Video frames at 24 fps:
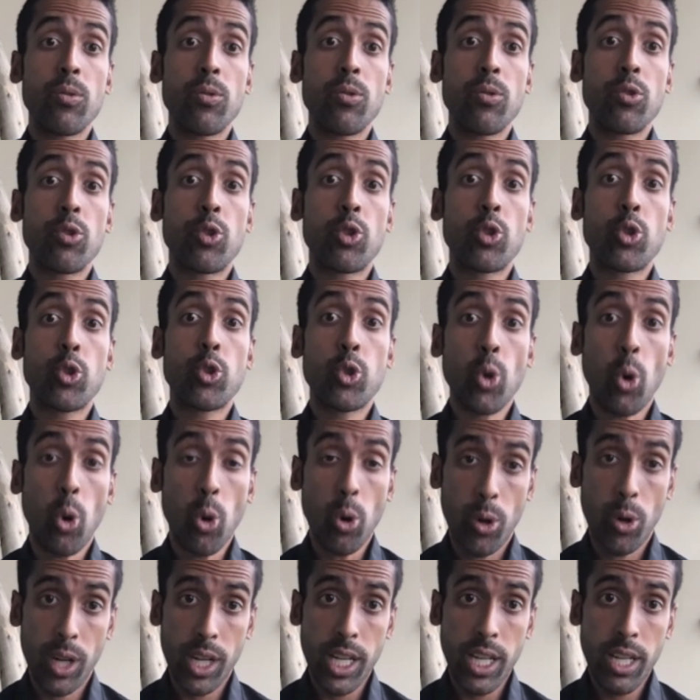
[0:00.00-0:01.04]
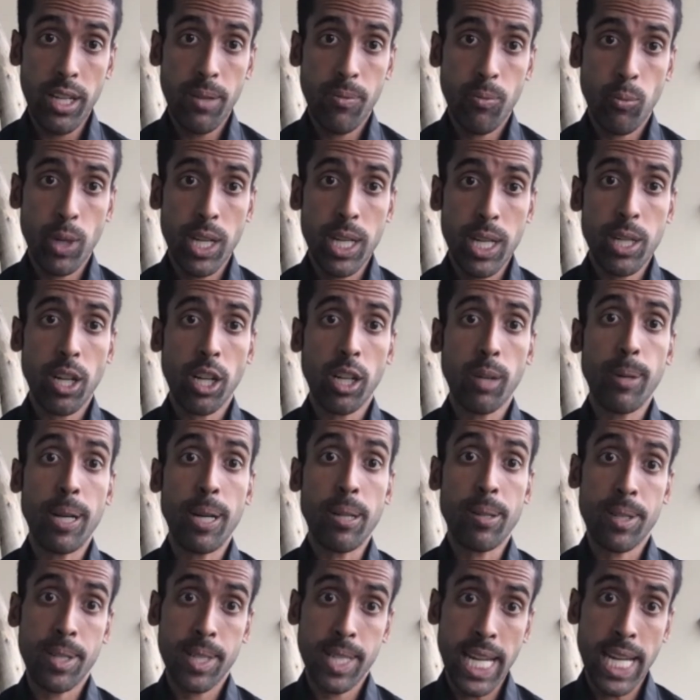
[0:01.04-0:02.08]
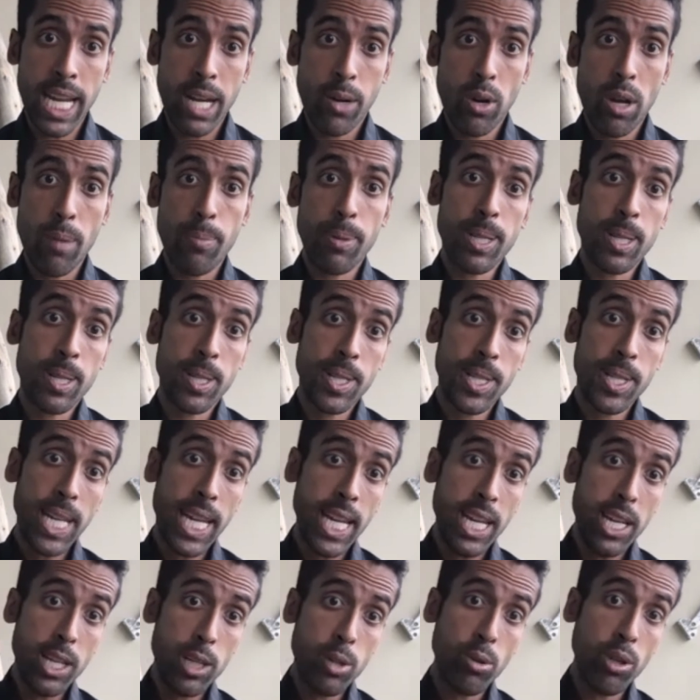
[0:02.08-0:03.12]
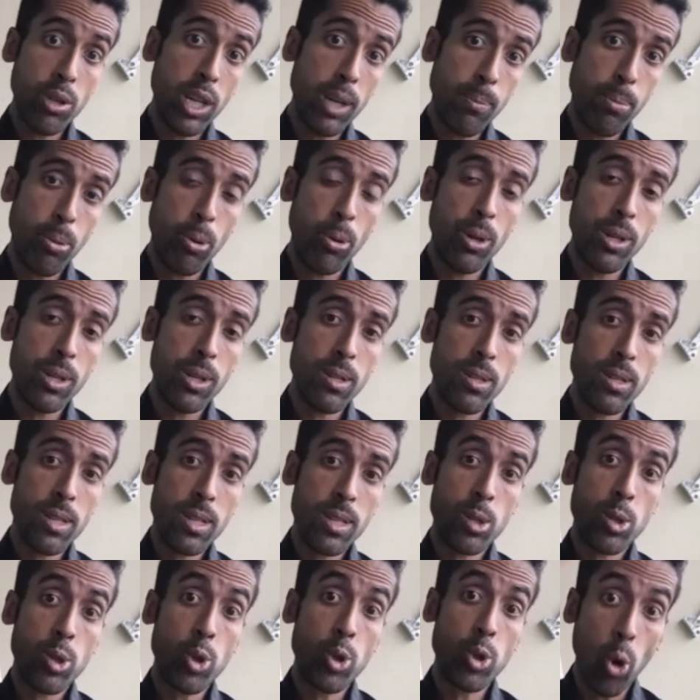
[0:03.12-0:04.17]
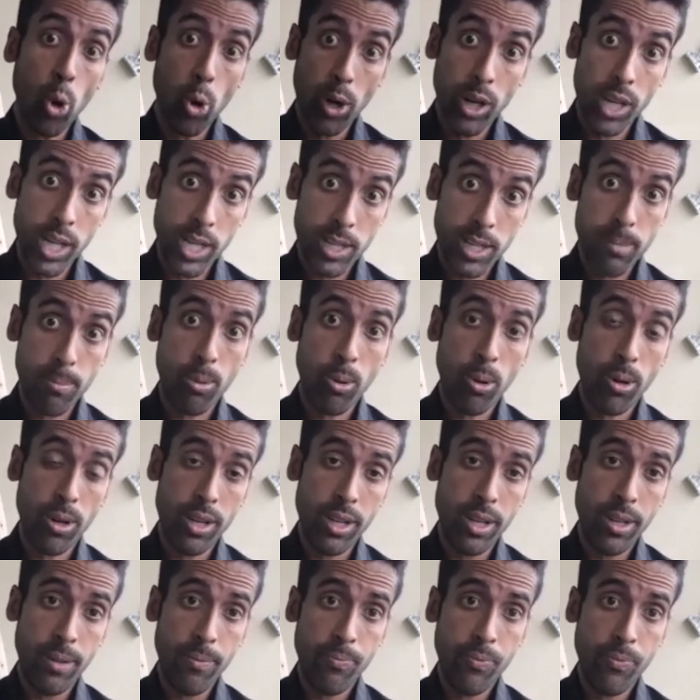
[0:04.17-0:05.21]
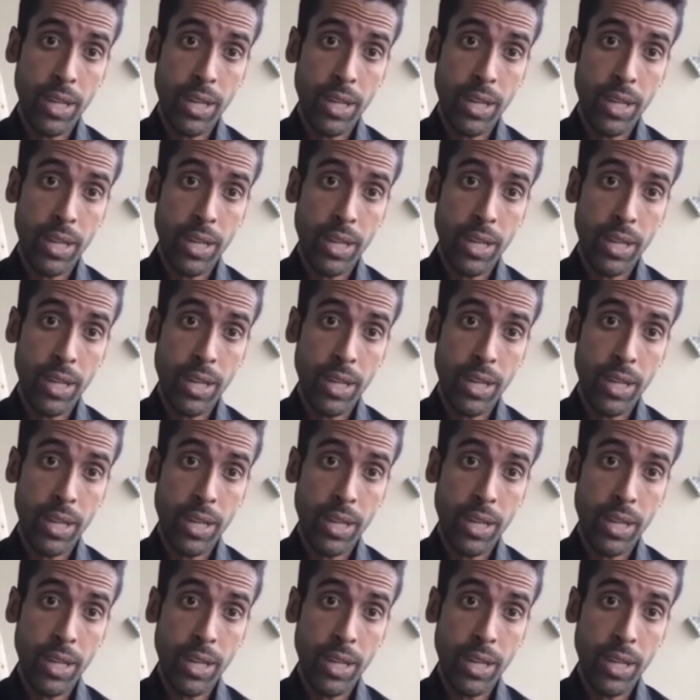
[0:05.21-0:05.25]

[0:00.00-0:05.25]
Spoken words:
story, we didn't talk about state, right? But state is really important. Story is important.